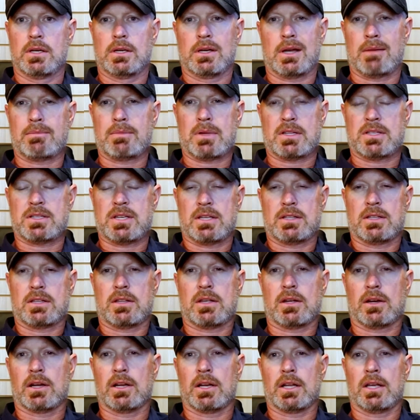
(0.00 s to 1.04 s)
I'm not saying that
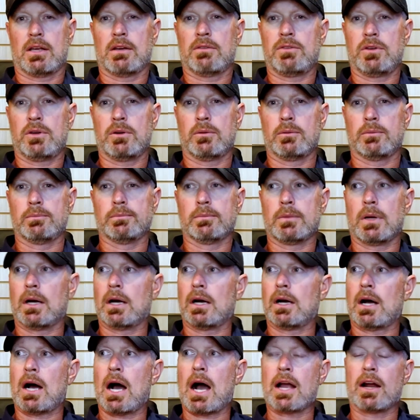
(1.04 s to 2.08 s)
they're going to give you
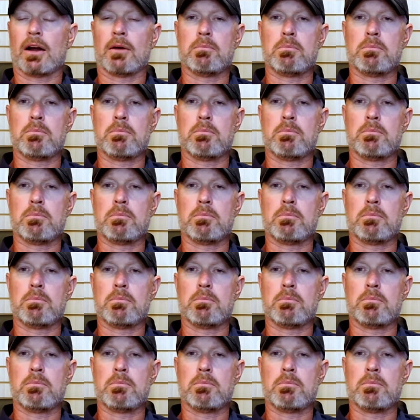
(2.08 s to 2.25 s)
a higher